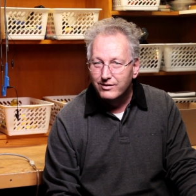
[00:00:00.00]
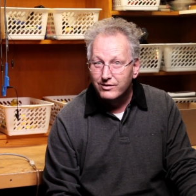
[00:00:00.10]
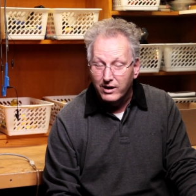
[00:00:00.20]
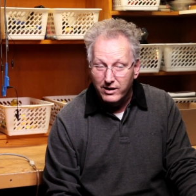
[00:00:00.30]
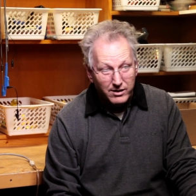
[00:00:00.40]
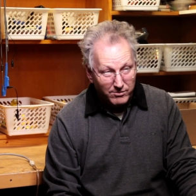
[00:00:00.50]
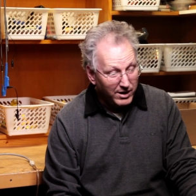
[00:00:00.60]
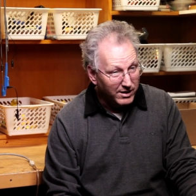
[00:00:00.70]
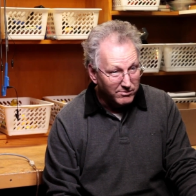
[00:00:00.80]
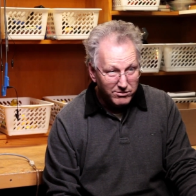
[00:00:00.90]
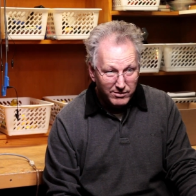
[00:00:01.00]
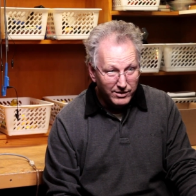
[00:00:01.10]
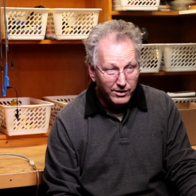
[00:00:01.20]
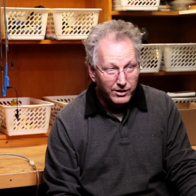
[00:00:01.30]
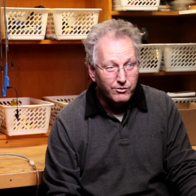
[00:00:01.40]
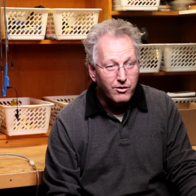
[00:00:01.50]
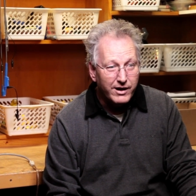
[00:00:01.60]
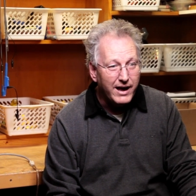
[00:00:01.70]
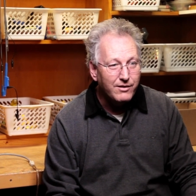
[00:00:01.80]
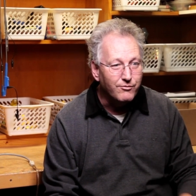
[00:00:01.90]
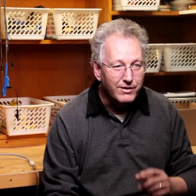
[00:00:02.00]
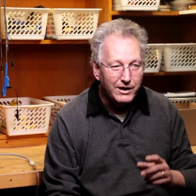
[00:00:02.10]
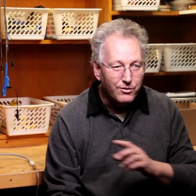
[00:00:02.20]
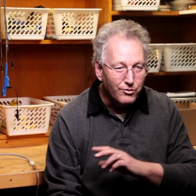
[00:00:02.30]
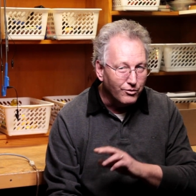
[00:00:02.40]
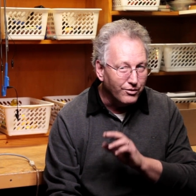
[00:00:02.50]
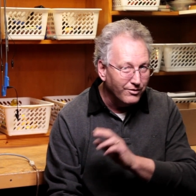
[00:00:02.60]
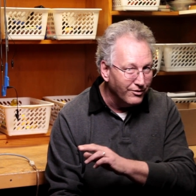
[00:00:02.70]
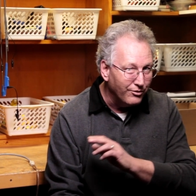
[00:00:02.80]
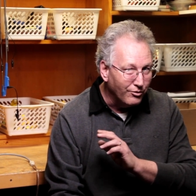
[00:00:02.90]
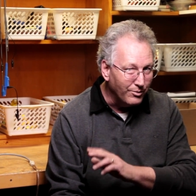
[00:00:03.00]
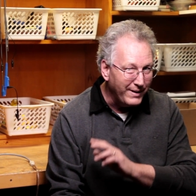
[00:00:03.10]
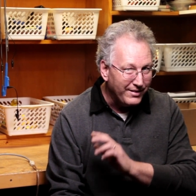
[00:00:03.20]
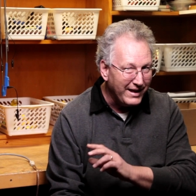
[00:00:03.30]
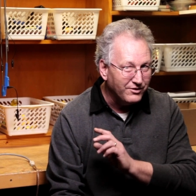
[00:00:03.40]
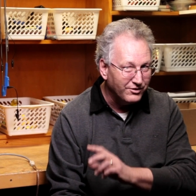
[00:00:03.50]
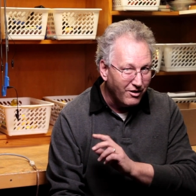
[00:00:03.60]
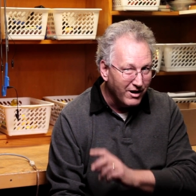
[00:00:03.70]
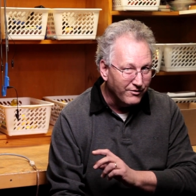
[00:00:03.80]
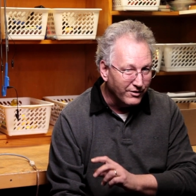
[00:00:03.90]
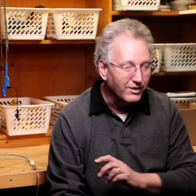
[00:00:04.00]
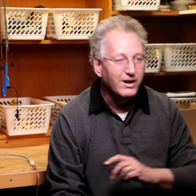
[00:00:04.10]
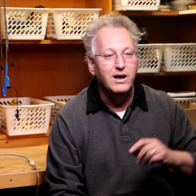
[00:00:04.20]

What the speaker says: So yeah, you're right, I hadn't really thought about that side of it,